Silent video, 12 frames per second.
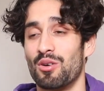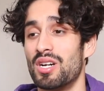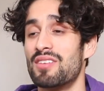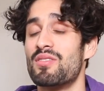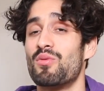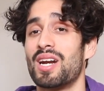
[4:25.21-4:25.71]
or
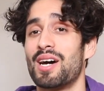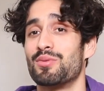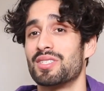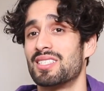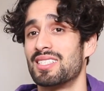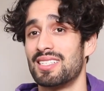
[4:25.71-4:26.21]
even when I
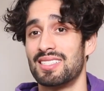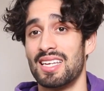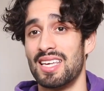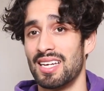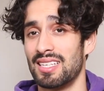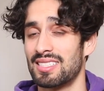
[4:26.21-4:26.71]
was
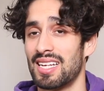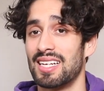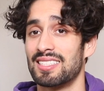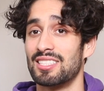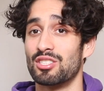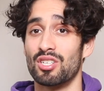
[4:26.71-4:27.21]
assisting
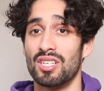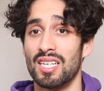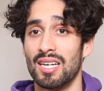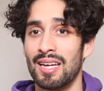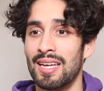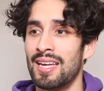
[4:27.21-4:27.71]
slash
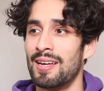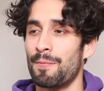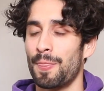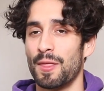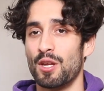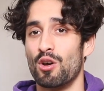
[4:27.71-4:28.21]
interning,
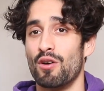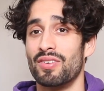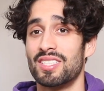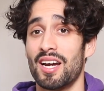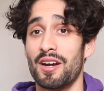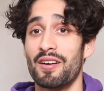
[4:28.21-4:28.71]
you know,
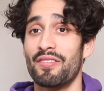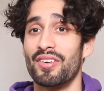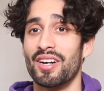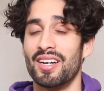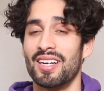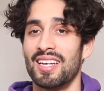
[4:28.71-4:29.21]

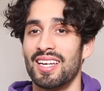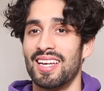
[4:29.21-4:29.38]
photographer,